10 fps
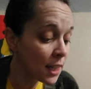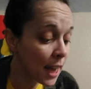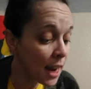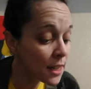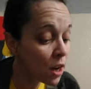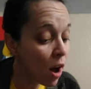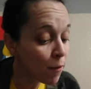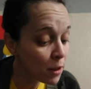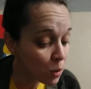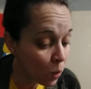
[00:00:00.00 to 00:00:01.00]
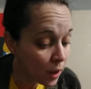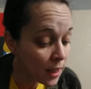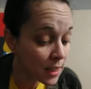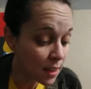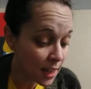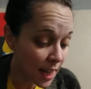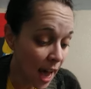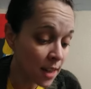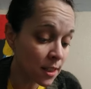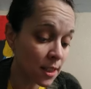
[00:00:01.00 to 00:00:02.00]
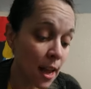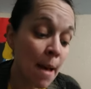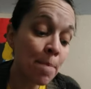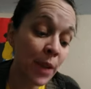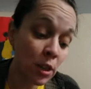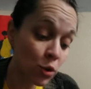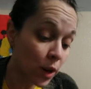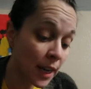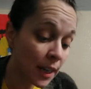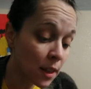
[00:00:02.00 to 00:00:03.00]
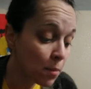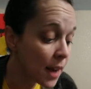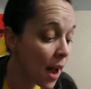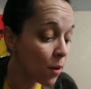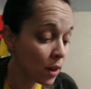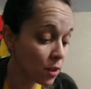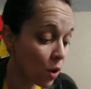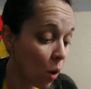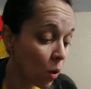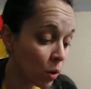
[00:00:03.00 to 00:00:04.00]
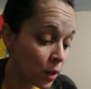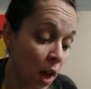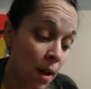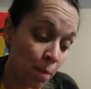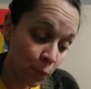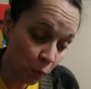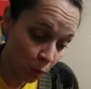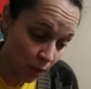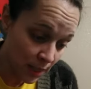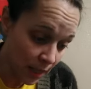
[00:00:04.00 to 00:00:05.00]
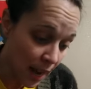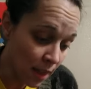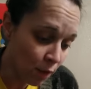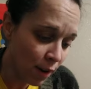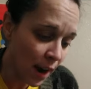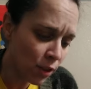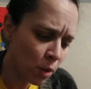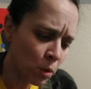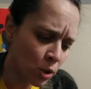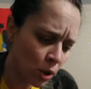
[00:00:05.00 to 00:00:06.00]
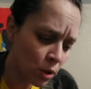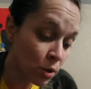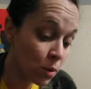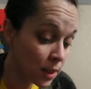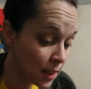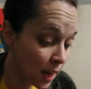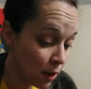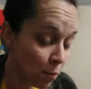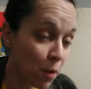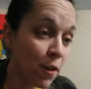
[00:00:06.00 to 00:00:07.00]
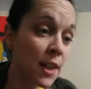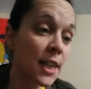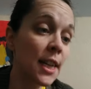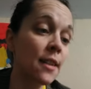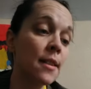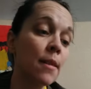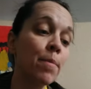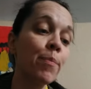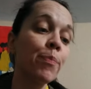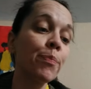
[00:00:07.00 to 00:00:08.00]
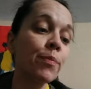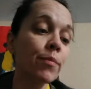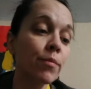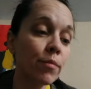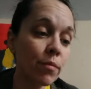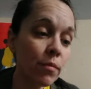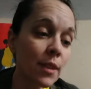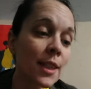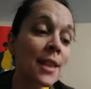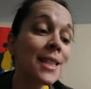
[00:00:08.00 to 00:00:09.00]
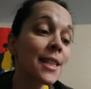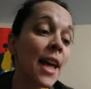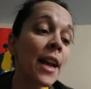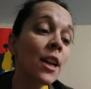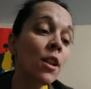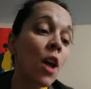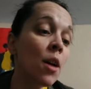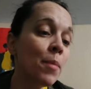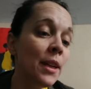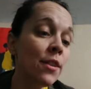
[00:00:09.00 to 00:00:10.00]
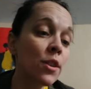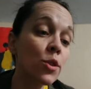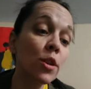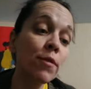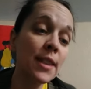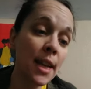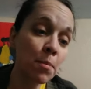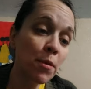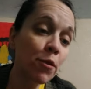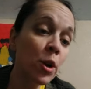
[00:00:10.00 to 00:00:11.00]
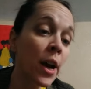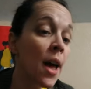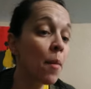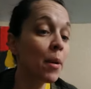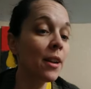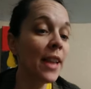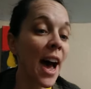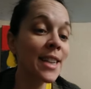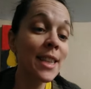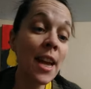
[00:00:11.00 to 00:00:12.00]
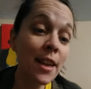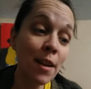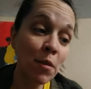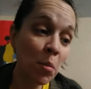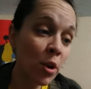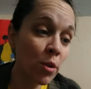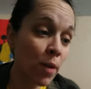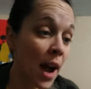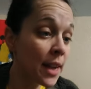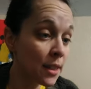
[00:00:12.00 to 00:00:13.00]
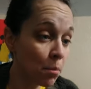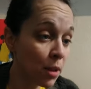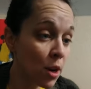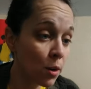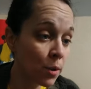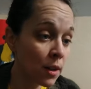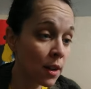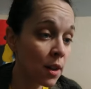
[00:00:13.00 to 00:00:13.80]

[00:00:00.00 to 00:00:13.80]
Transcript: decanting off his oil into the casks, and striking them down into the hold, where once again leviathan returns to his native profundities sliding along beneath the surface as before, but alas! never more to rise and blow.